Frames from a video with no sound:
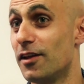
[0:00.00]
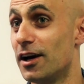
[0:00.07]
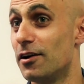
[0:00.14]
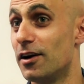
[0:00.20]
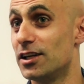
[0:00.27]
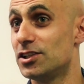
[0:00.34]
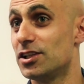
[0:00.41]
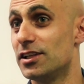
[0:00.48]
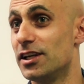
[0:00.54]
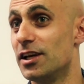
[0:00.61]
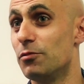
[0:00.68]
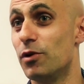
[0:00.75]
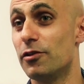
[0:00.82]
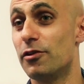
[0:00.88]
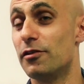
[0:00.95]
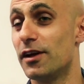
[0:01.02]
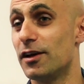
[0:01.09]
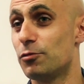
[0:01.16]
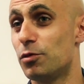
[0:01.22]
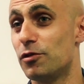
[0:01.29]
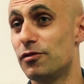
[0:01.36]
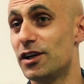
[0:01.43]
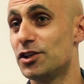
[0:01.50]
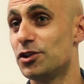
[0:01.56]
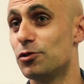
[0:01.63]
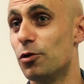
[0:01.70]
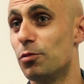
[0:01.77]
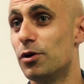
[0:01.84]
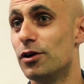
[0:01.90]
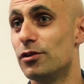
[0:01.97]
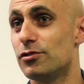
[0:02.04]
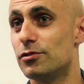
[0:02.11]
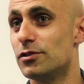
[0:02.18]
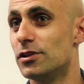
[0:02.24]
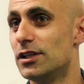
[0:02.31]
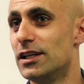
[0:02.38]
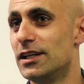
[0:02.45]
they're actually in, whether that's professional or personal,